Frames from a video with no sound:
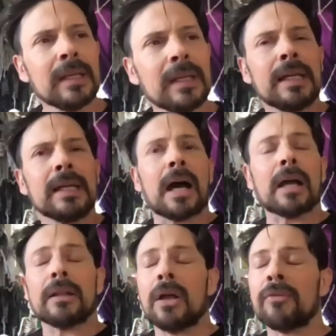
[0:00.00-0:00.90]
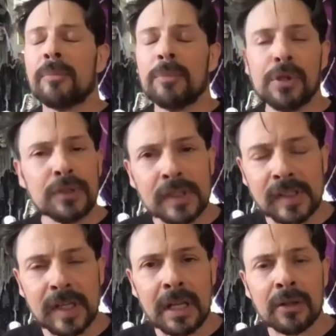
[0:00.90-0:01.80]
I loved the music
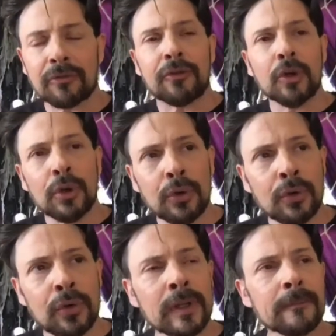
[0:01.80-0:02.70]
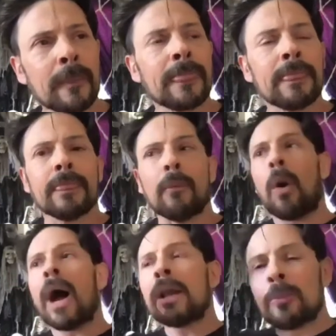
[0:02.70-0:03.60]
scene, the food, the
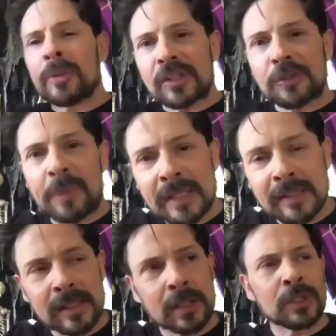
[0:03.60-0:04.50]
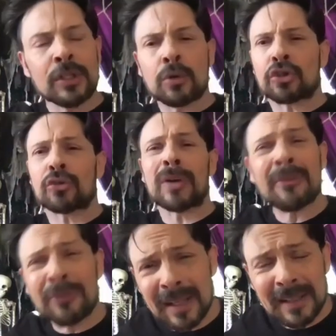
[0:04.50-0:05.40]
wide open spaces. There was no
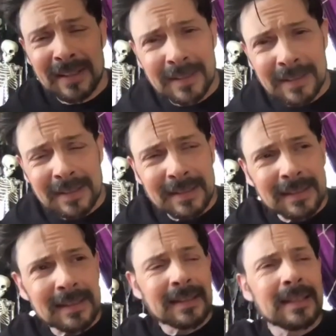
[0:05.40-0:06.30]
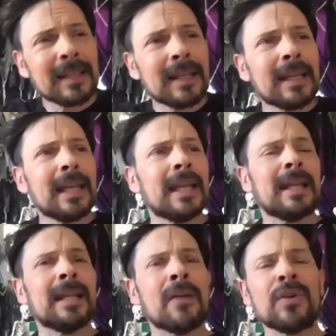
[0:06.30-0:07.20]
traffic.
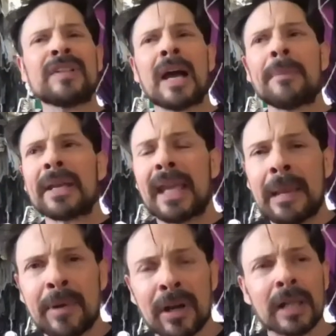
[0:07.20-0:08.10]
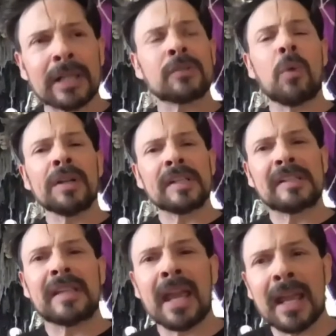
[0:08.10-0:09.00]
And every time I came here, I just wanted to
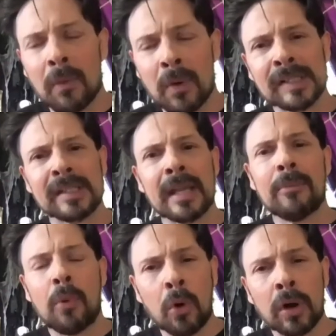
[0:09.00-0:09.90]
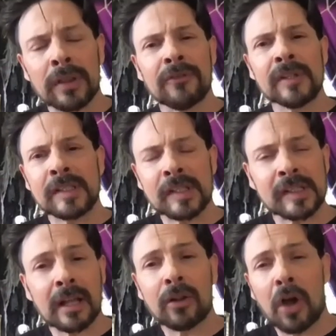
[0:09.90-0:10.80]
stay. I wanted to stay more. And the visits just
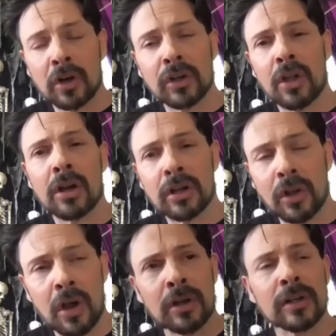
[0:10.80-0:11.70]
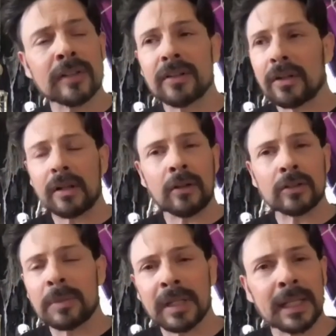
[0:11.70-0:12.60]
got longer and longer and longer until
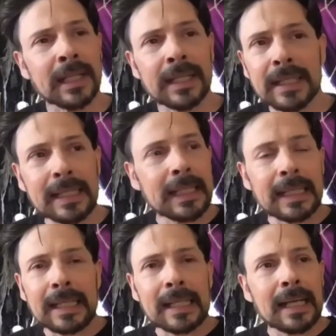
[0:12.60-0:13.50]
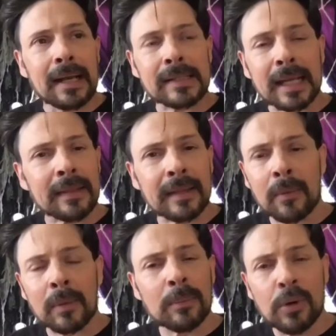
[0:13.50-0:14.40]
ultimately I was like, I think I
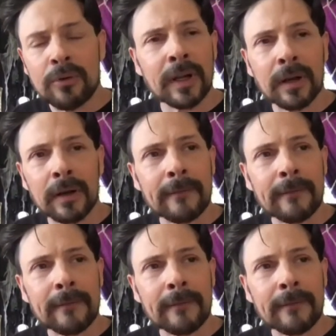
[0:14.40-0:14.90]
want to move here.